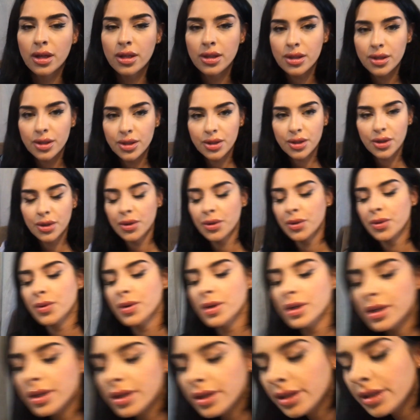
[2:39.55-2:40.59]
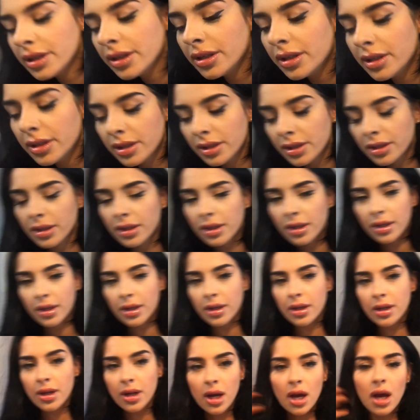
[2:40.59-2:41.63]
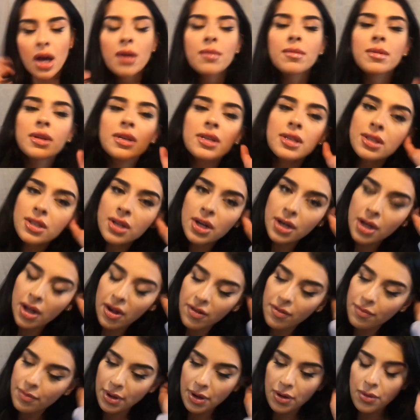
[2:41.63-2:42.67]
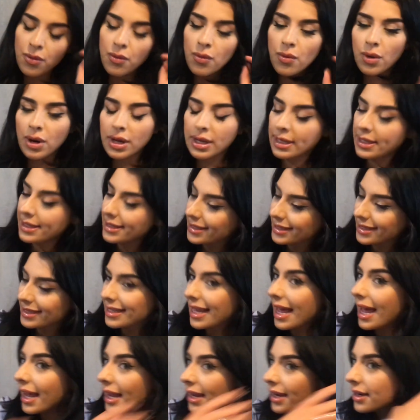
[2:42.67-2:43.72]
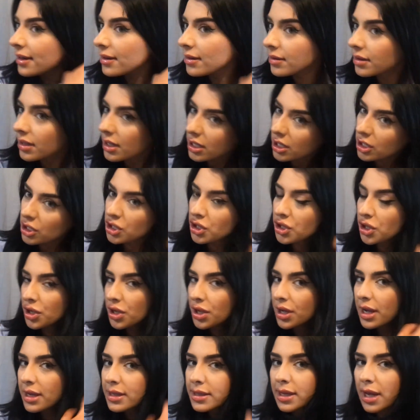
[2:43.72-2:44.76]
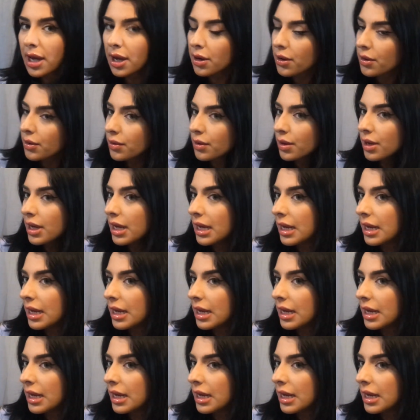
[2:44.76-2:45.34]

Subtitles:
So I'm gonna start off by one side, and I'll show you guys how